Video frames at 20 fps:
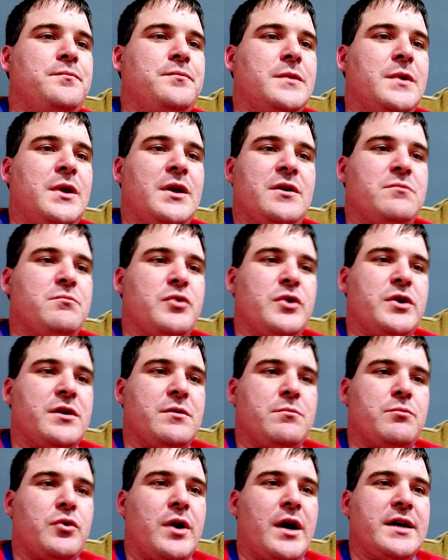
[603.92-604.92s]
A pretty
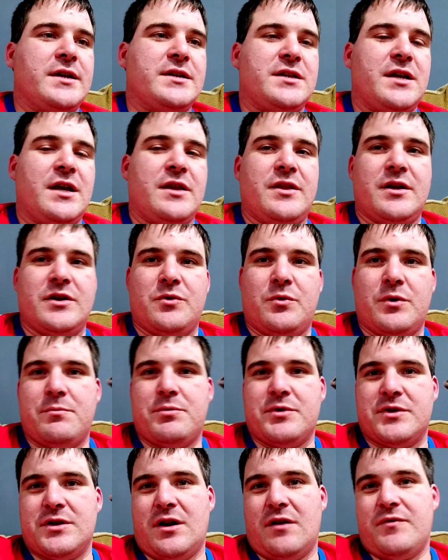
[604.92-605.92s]
good price, and then
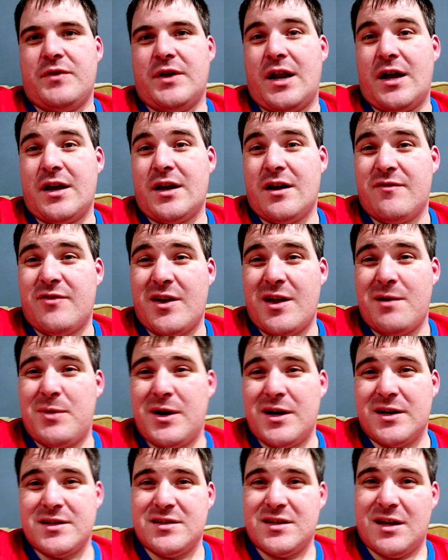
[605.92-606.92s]
20% off that. I got it for
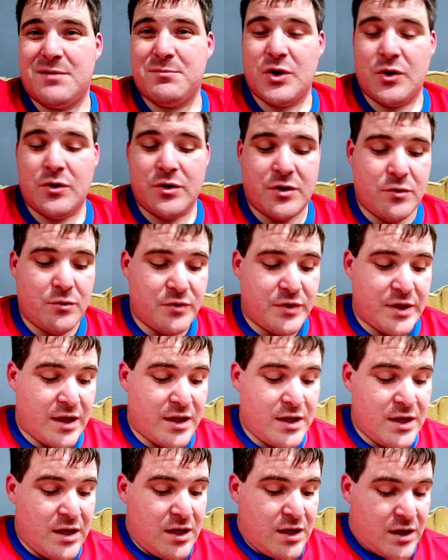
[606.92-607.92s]
$8. I'm totally cool with
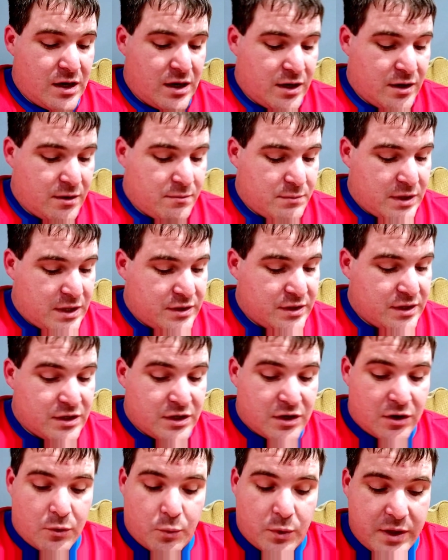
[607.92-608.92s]
that. And then
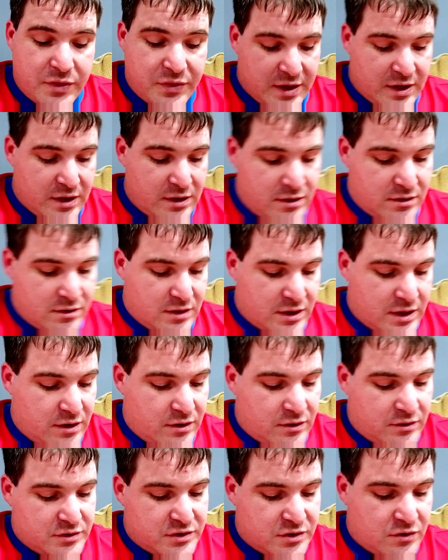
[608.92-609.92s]
to go with it, I
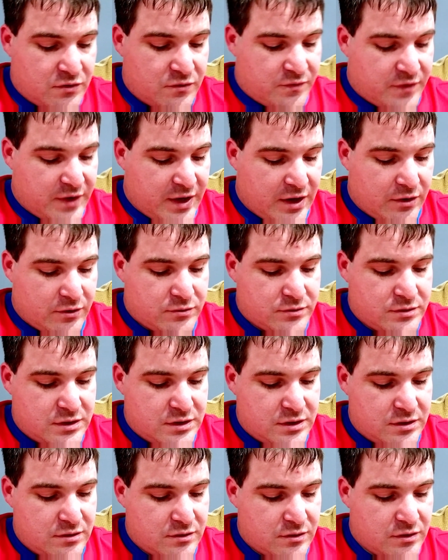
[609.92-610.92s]
also
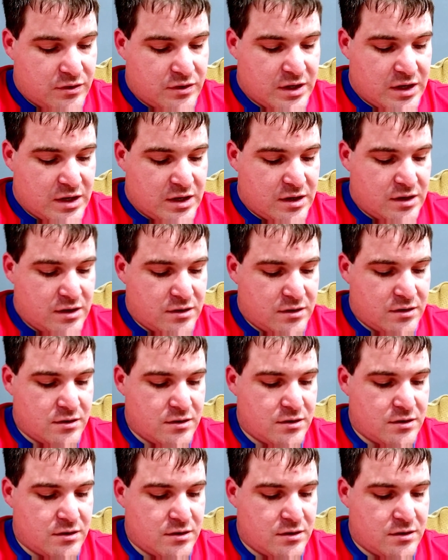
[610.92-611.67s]
found the